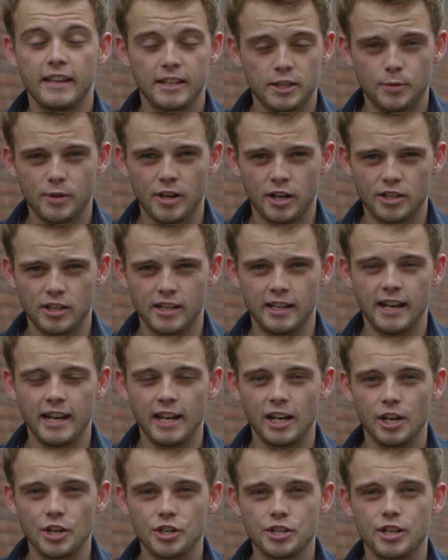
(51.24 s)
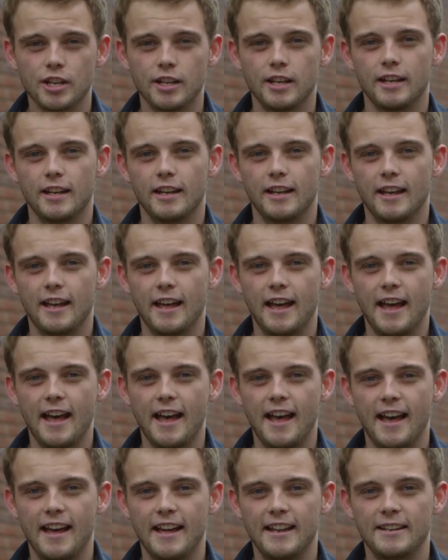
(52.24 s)
theatre production in English.
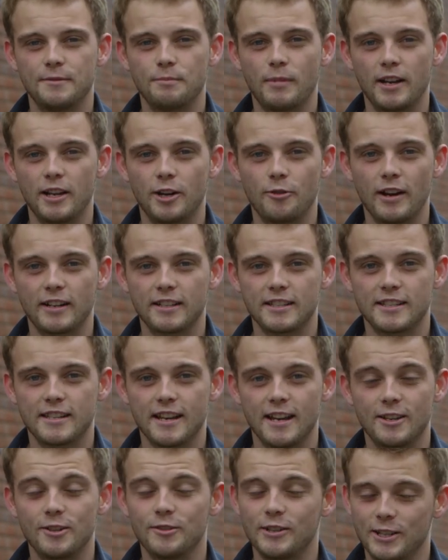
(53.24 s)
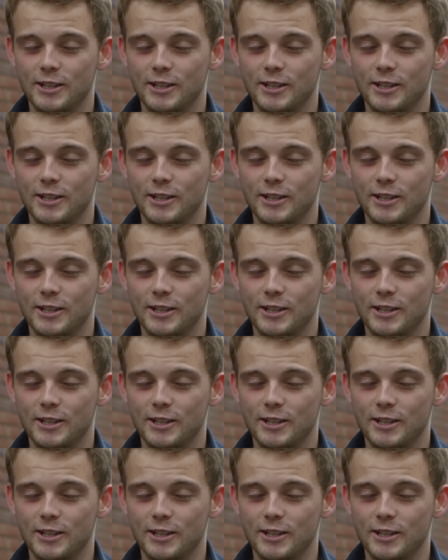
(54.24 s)
And my director said, you